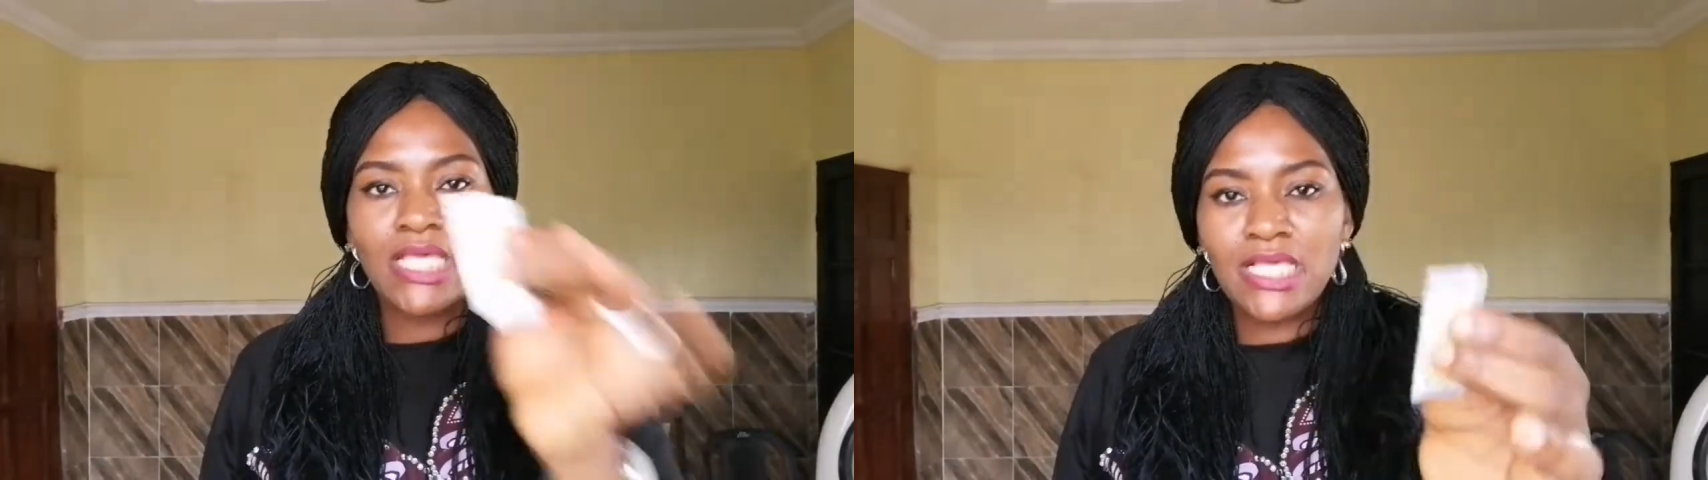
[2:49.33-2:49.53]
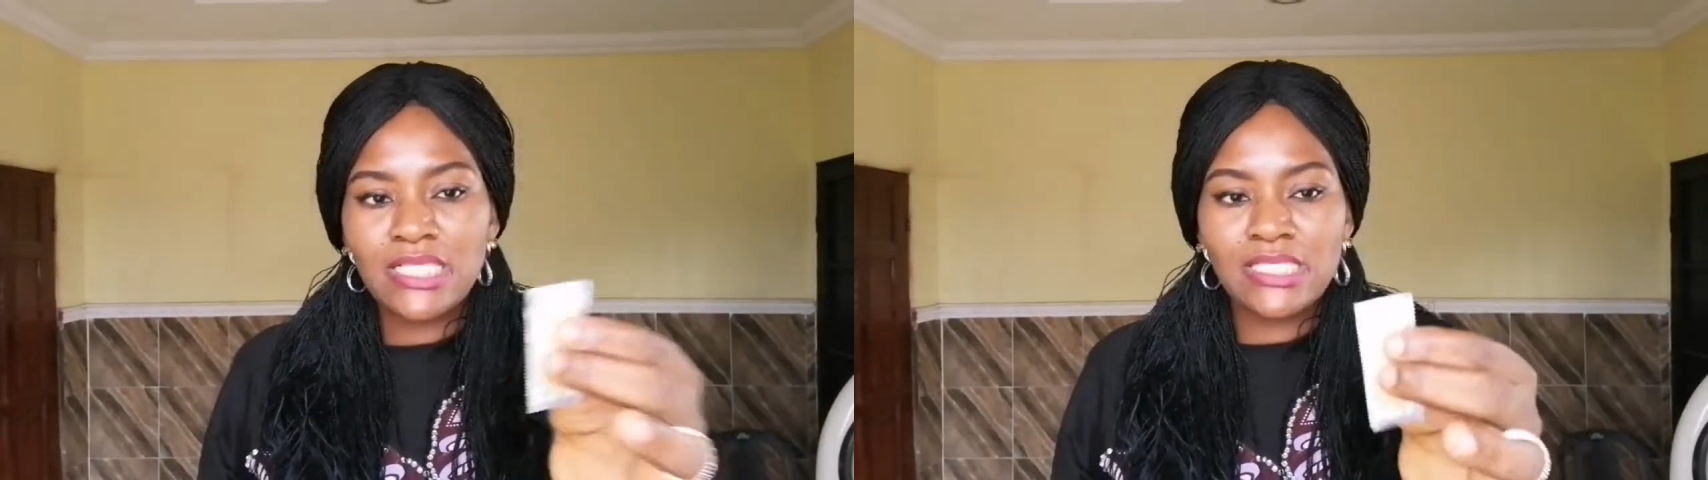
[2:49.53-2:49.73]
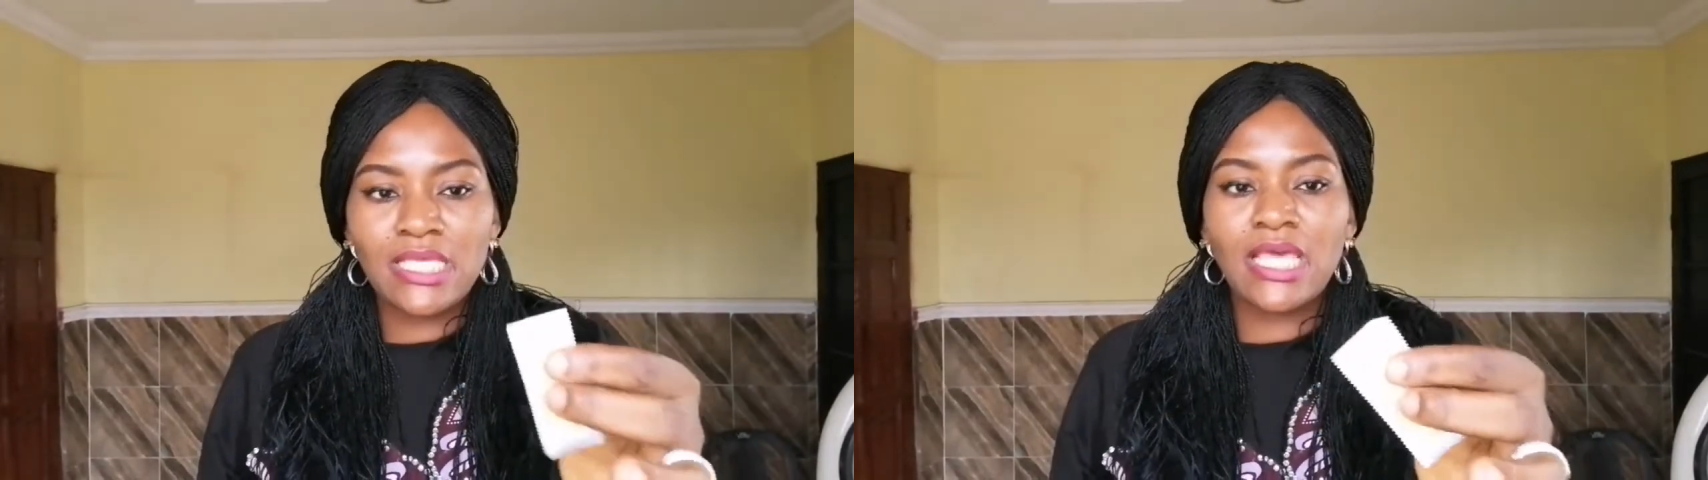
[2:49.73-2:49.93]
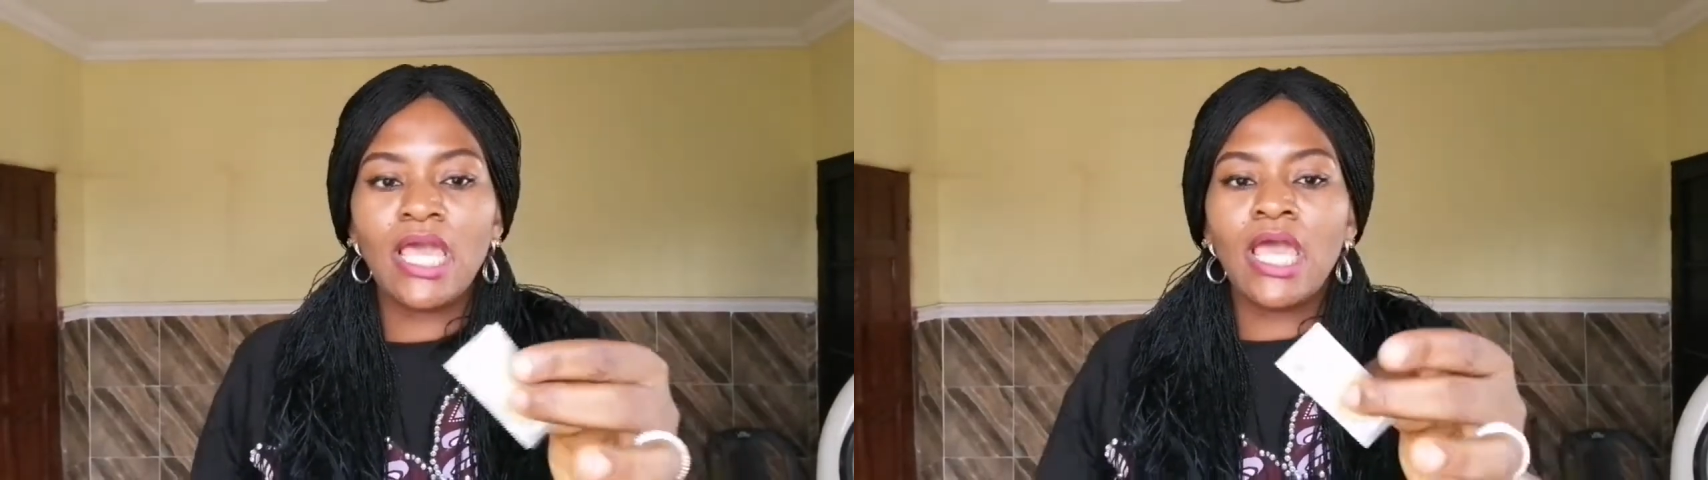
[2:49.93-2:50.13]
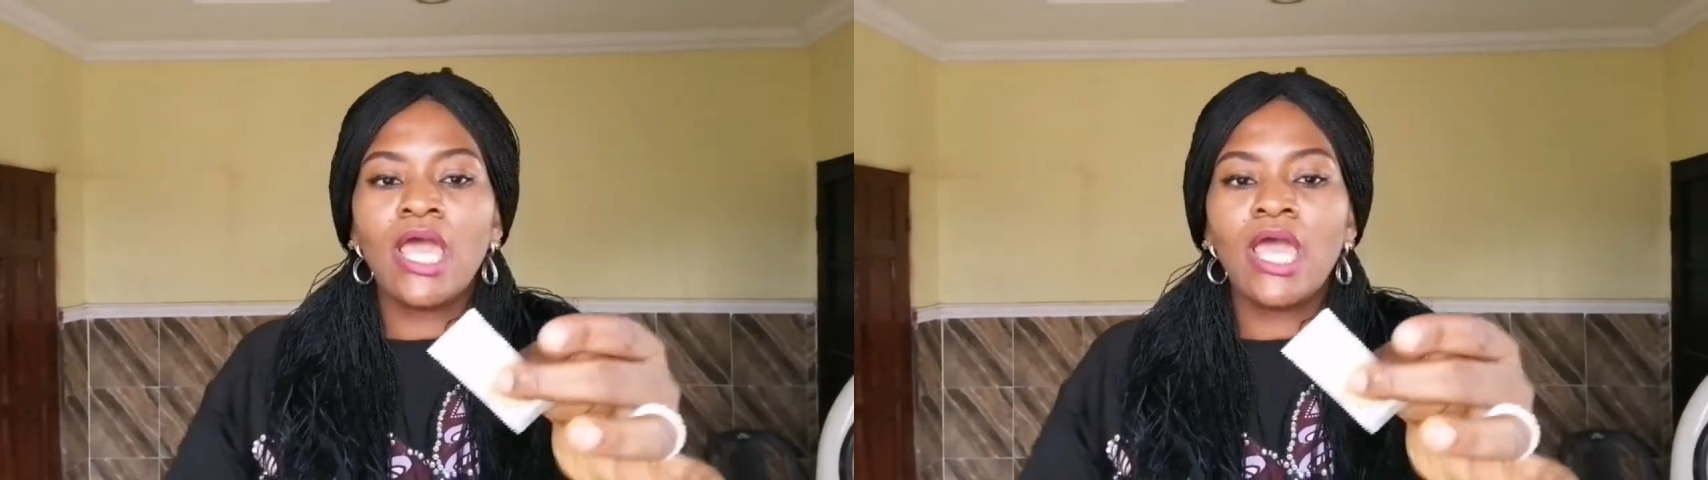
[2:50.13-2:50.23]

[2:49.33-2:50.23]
easy.